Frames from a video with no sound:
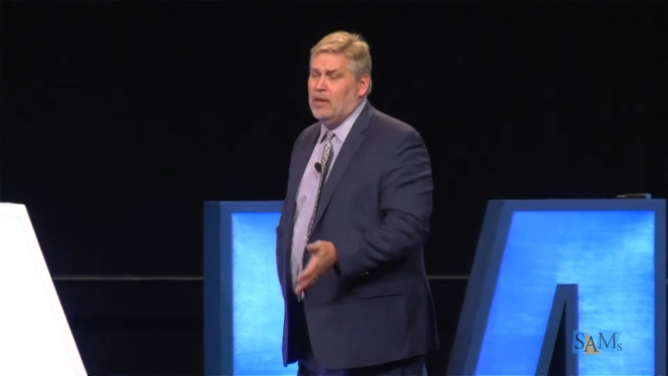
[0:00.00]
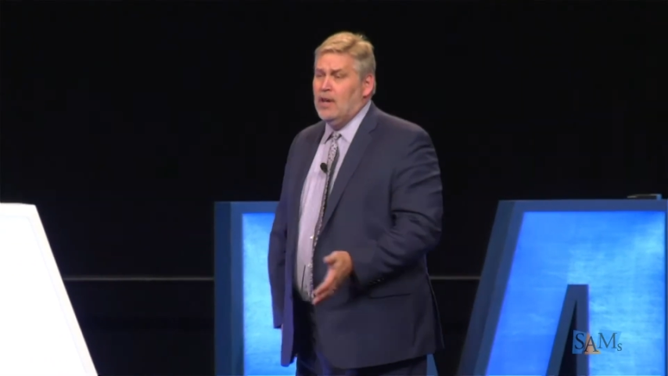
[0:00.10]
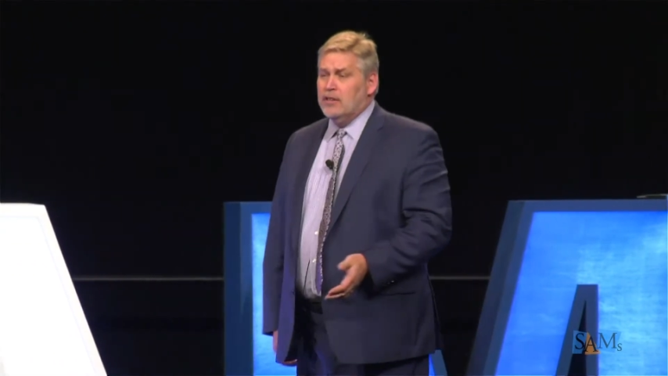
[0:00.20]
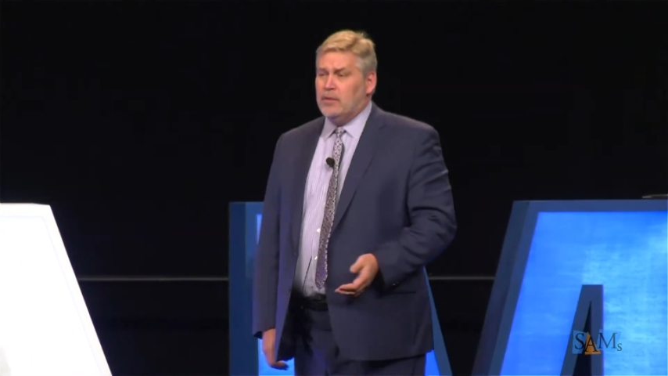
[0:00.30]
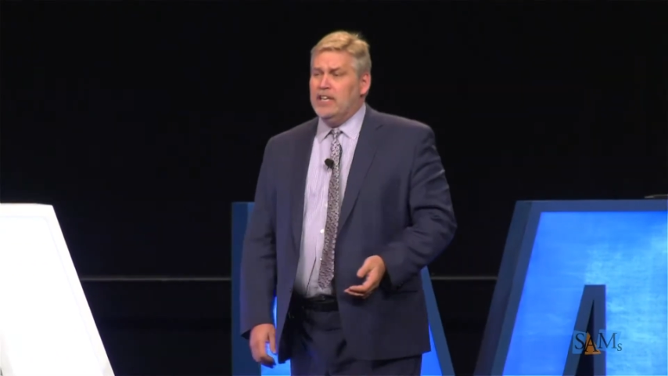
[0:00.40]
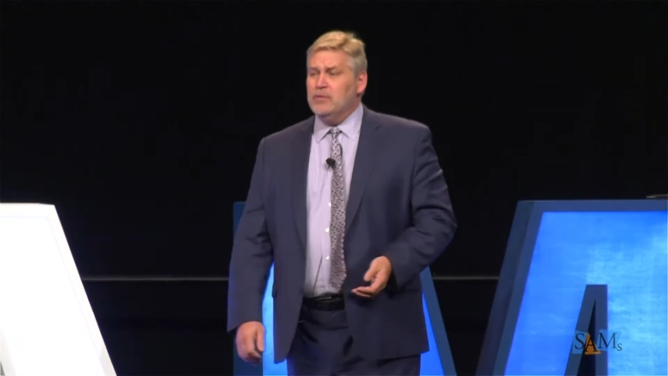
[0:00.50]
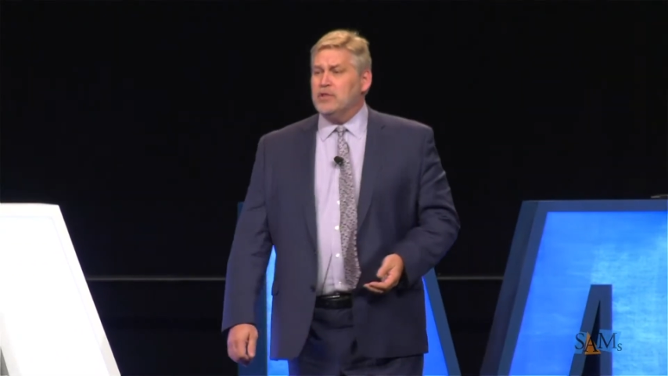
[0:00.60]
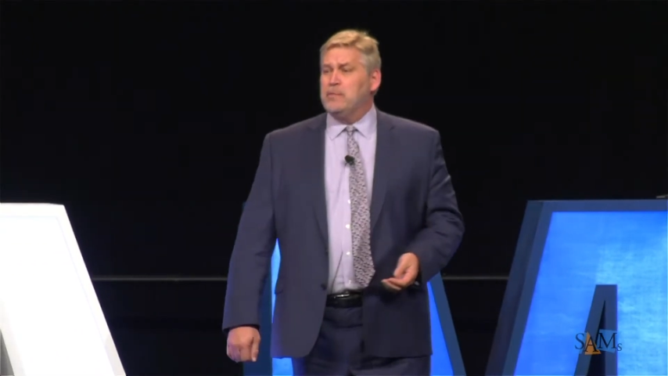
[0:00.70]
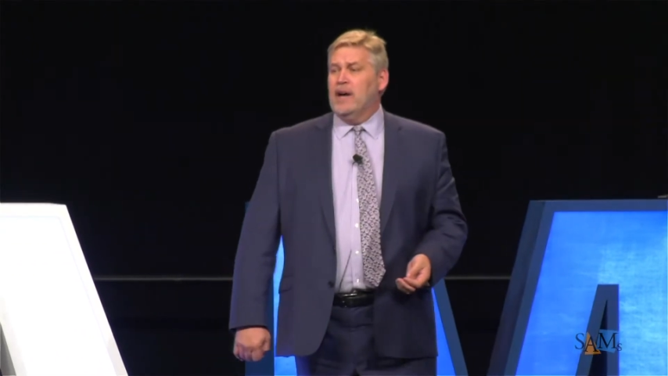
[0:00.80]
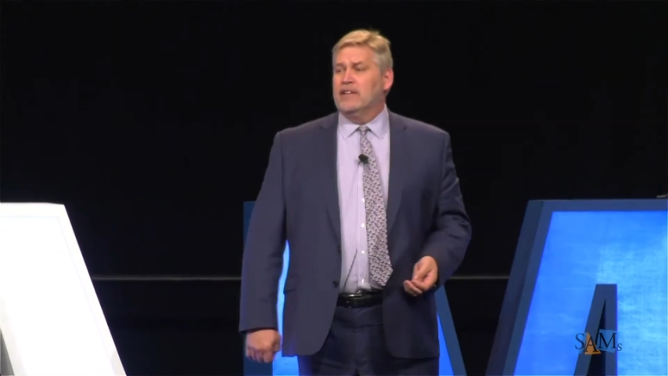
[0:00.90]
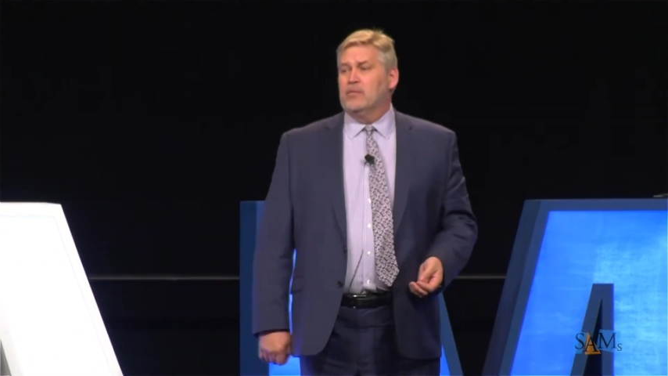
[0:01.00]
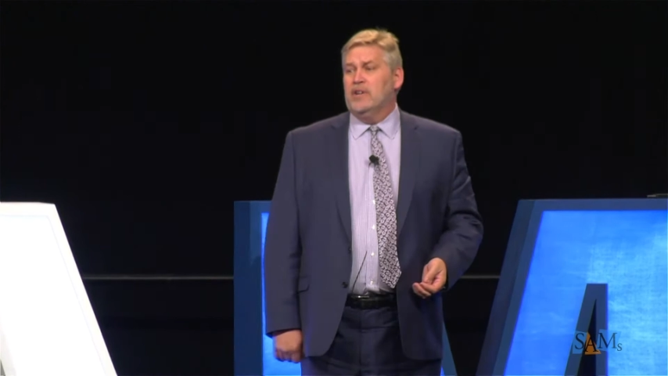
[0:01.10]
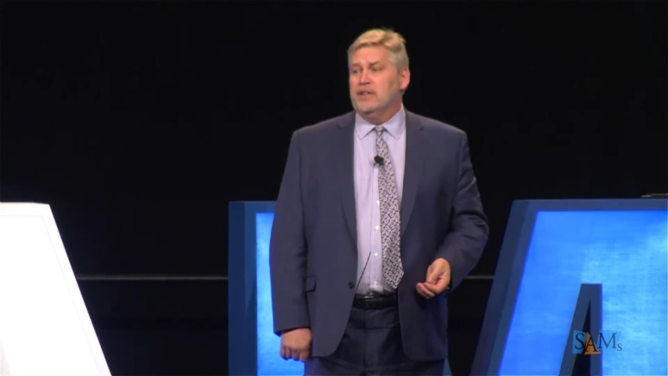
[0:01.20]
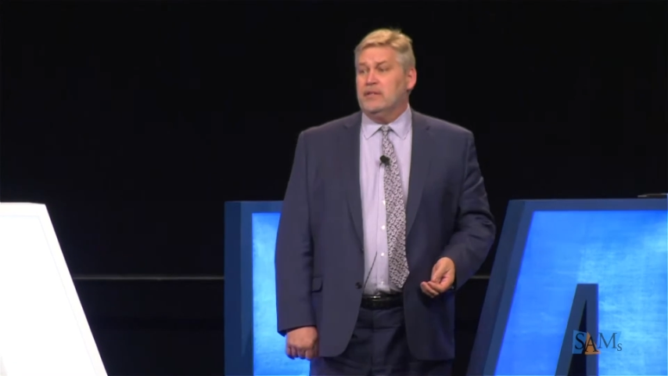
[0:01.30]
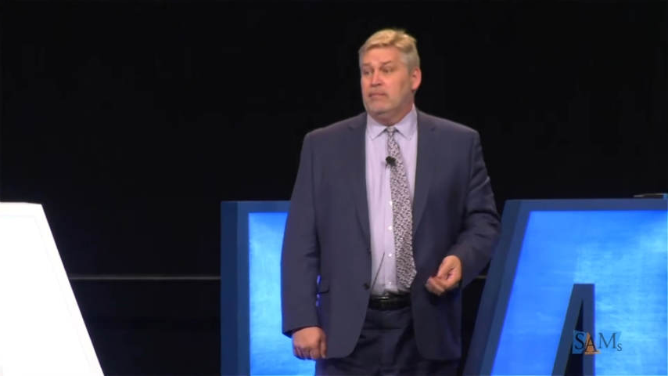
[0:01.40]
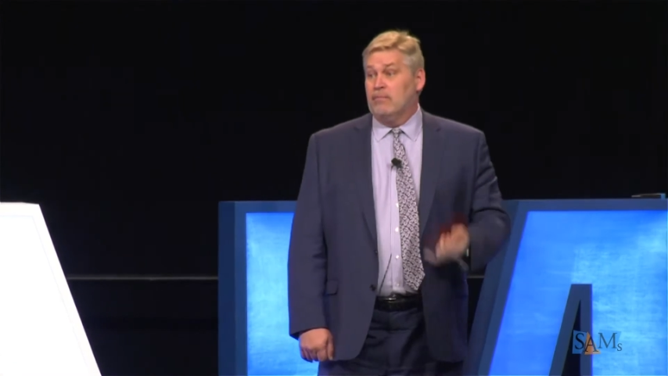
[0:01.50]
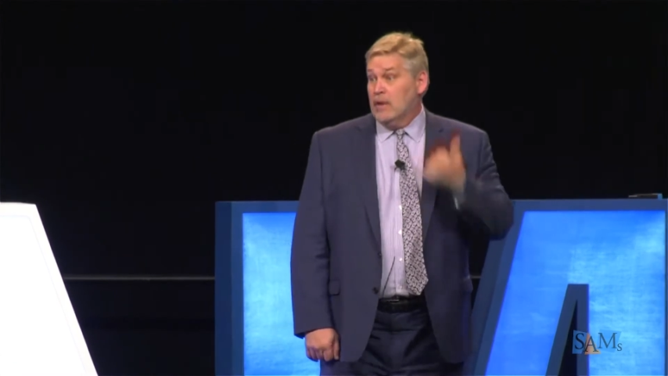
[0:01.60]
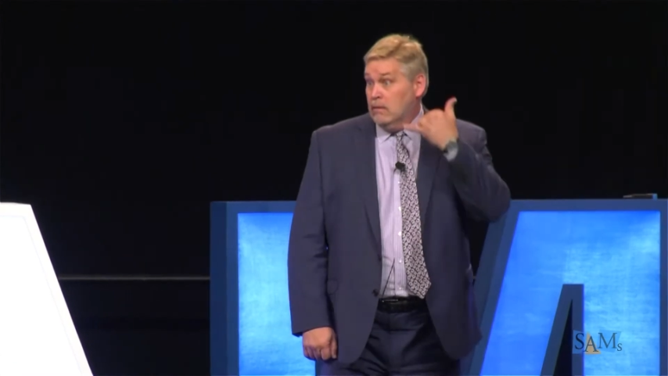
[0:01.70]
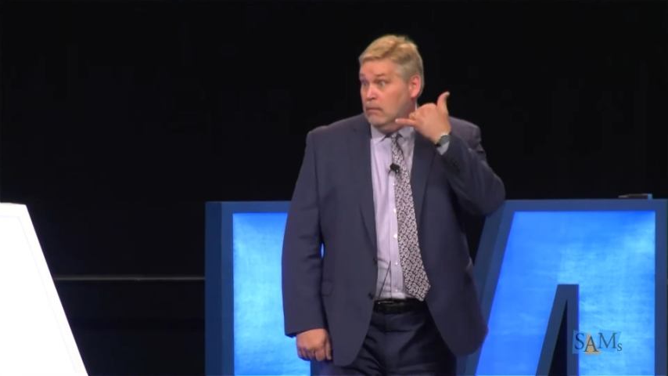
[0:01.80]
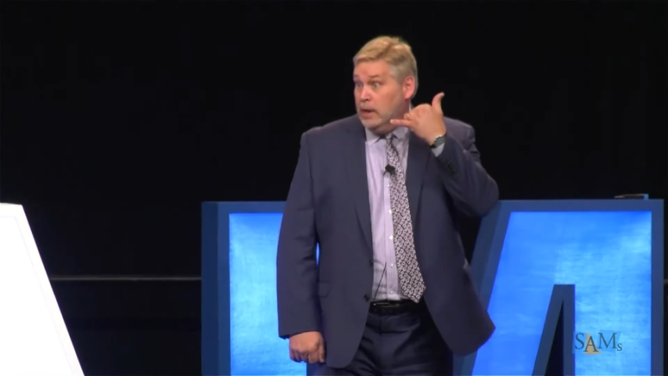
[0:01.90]
so his response was,
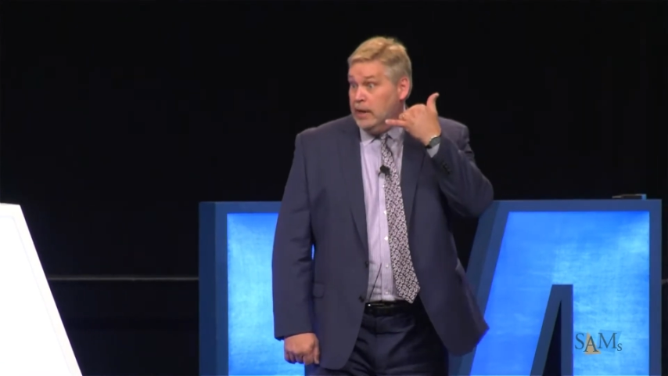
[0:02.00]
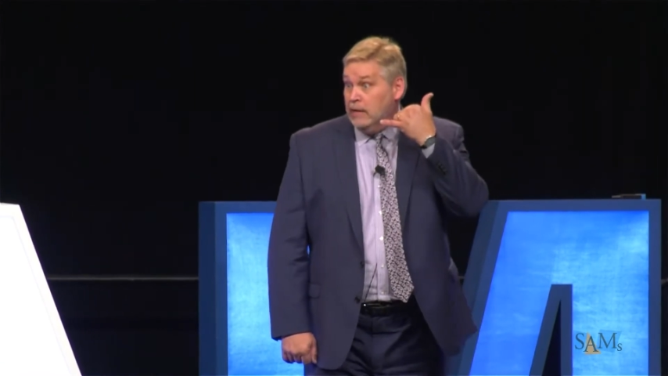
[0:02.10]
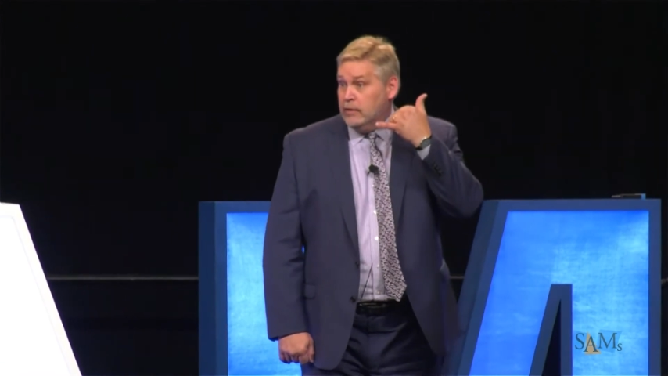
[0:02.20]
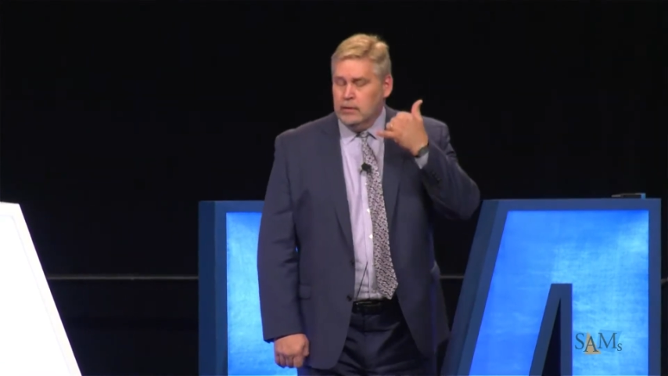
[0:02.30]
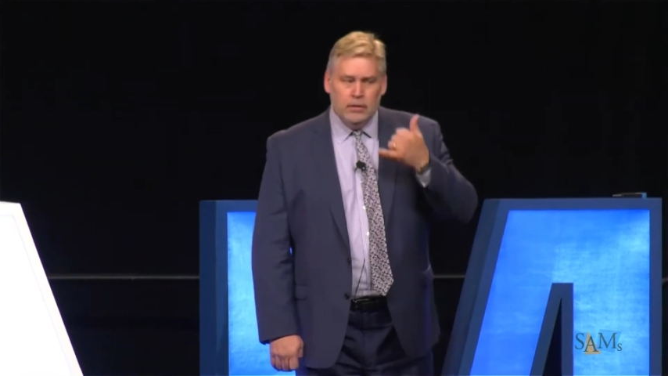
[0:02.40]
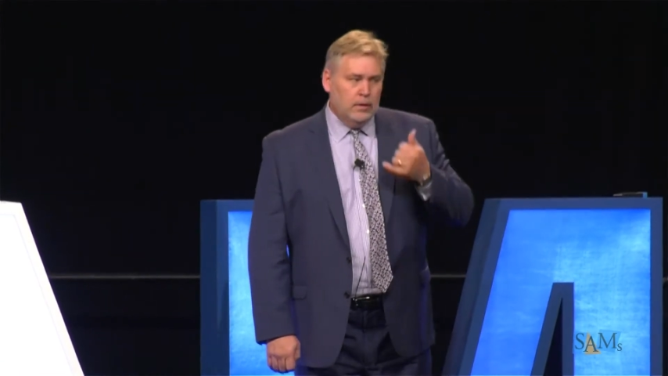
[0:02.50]
whatever.